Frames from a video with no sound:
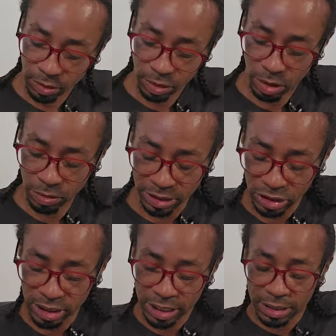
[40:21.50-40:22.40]
Holy
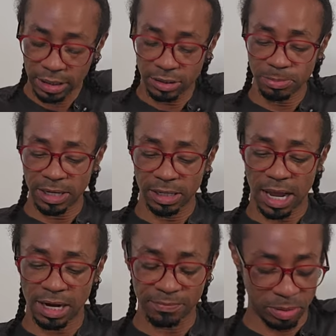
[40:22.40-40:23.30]
shit. There's been a
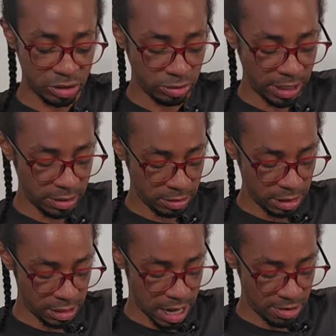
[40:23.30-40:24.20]
lot of betrayal,
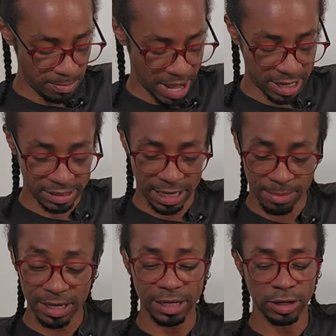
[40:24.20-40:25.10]
a lot of
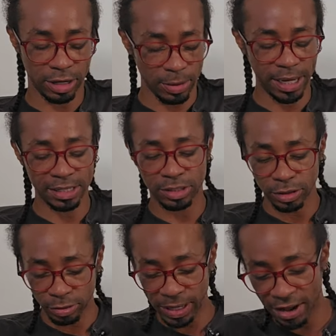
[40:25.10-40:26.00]
backstabbing. And look, okay, so
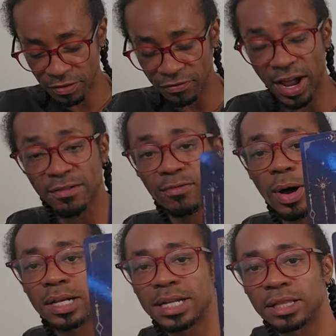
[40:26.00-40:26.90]
look, we have the Five of
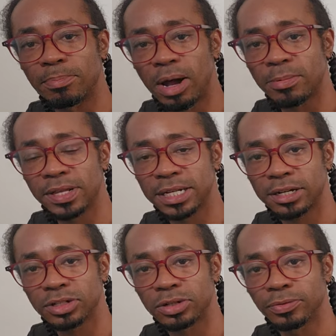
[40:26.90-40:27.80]
Wands at the bottom of the
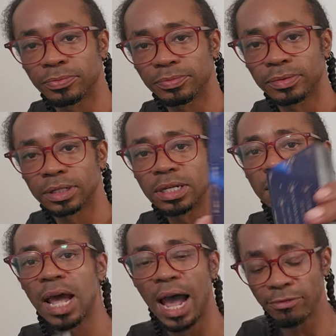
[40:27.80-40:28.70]
deck too.
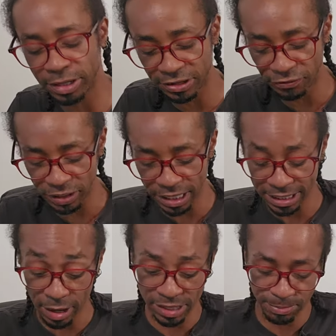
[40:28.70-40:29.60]
I really feel like
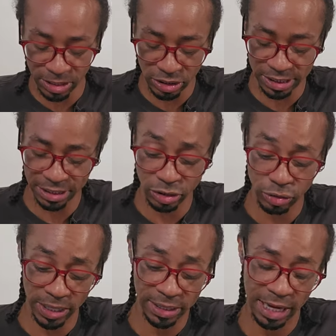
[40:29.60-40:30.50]
now, especially since
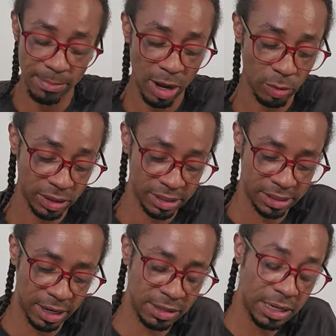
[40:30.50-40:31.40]
strength came out with the
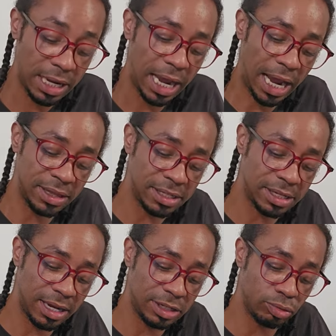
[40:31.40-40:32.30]
sun, and the
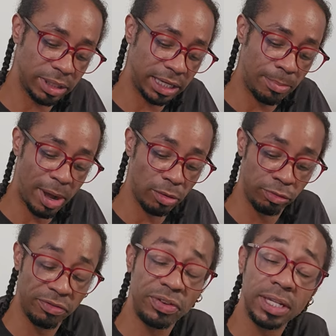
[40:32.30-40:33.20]
sun is really about
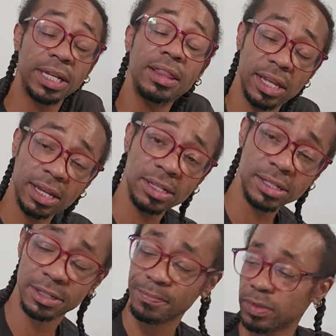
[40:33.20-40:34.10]
revealing
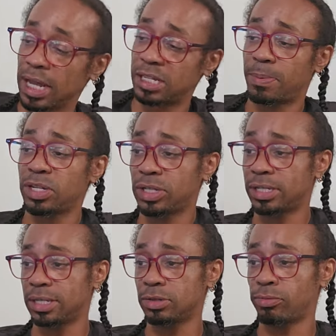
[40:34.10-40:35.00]
things, especially
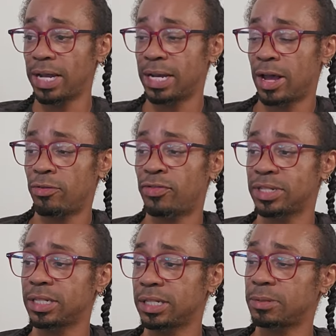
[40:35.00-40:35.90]
since right now,
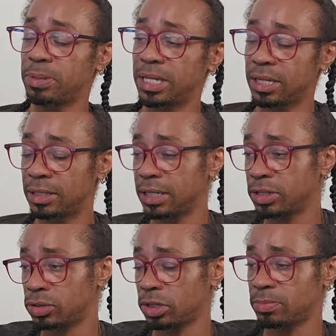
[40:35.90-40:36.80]
physically speaking,
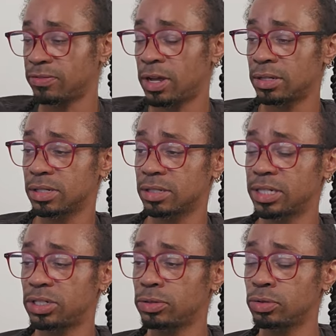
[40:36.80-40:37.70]
in terms of
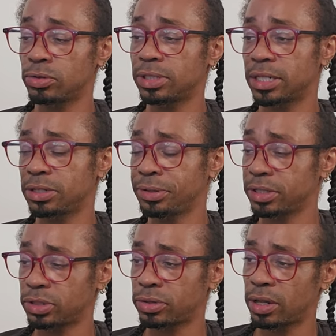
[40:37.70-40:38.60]
constellational true
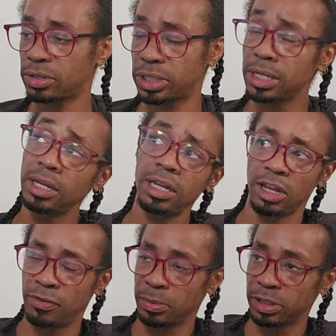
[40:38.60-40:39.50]
sidereal astrology,
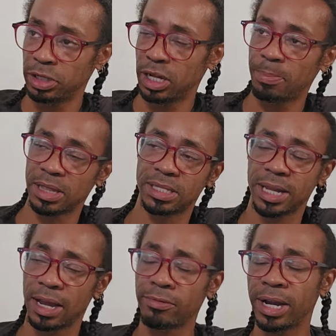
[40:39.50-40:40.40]
if you were to look up at the
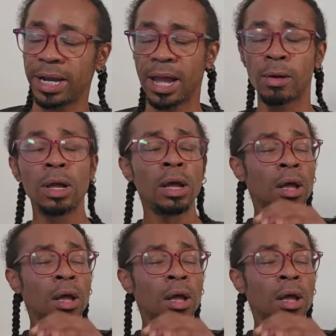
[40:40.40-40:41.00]
sky right now,